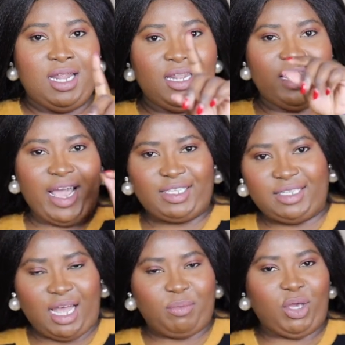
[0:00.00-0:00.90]
Next
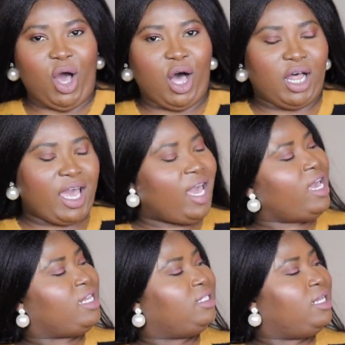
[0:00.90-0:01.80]
up, y'all,
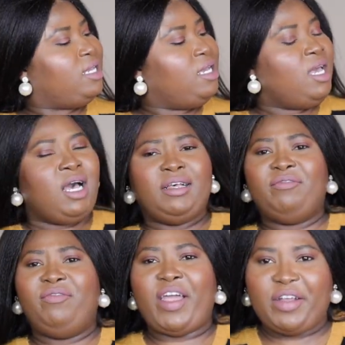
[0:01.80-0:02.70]
is
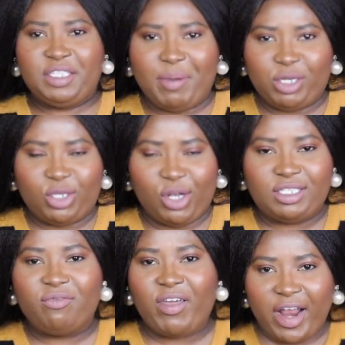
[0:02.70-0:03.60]
very special.
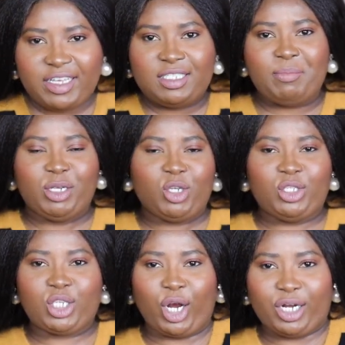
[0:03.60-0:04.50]
It's a very special
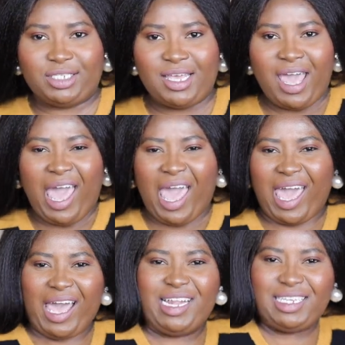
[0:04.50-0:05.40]
skirt,
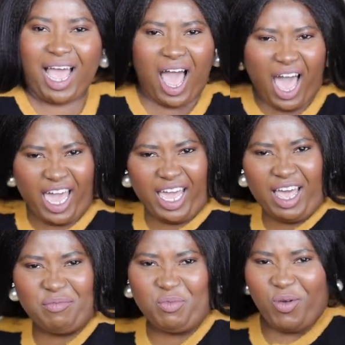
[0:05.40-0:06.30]
and I
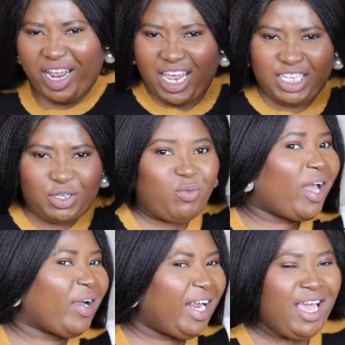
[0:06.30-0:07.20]
have been waiting to
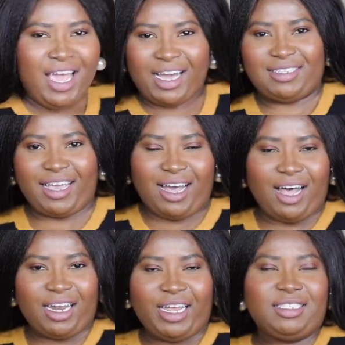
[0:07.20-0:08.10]
wear it because I
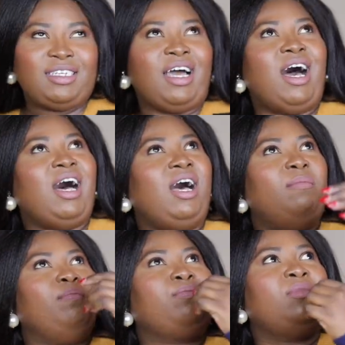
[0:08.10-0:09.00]
got it.
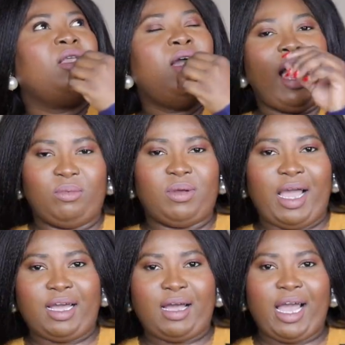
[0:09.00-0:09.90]
Um, I,
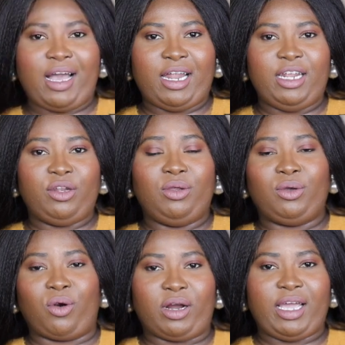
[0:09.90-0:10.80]
I, I got it in New
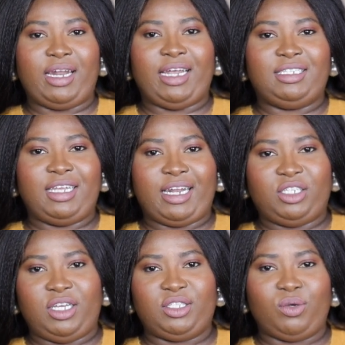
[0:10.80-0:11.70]
York, and I didn't get a
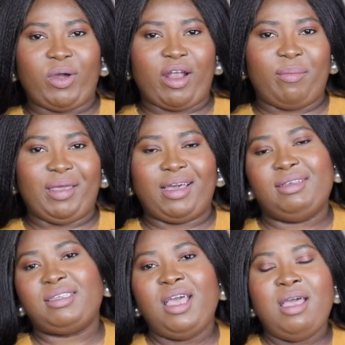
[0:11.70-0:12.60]
chance to wear it
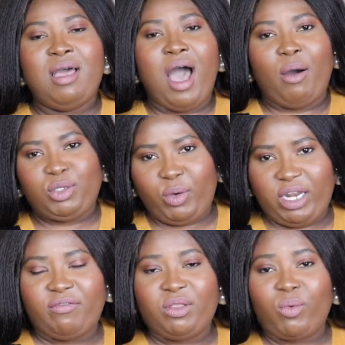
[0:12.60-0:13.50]
because I was
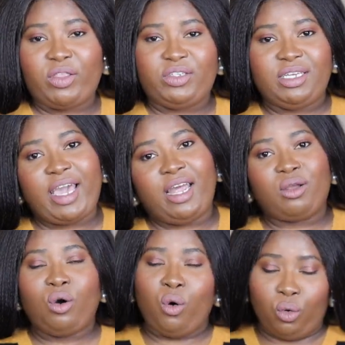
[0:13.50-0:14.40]
waiting for the weather to get
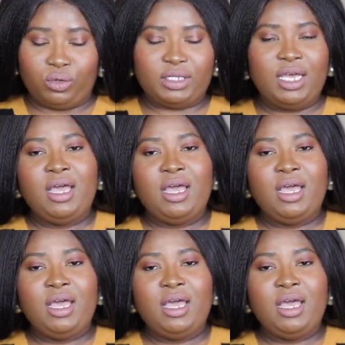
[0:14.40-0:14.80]
cold.